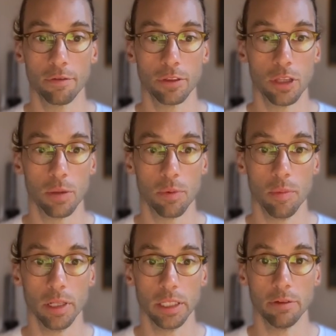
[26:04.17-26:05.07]
the
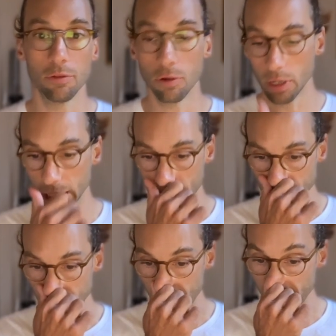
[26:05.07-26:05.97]
probability for
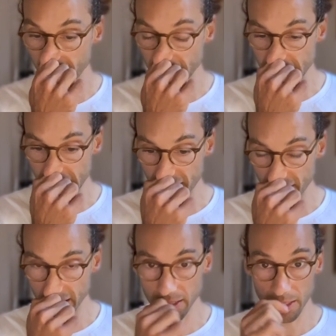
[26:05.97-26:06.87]
each of the
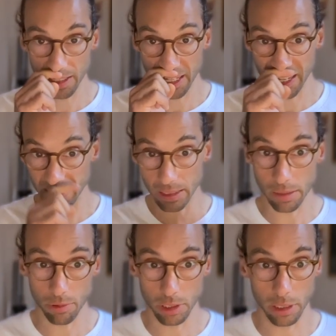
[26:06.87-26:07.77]
event taken
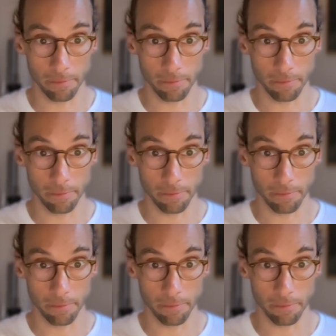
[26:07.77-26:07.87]
separately.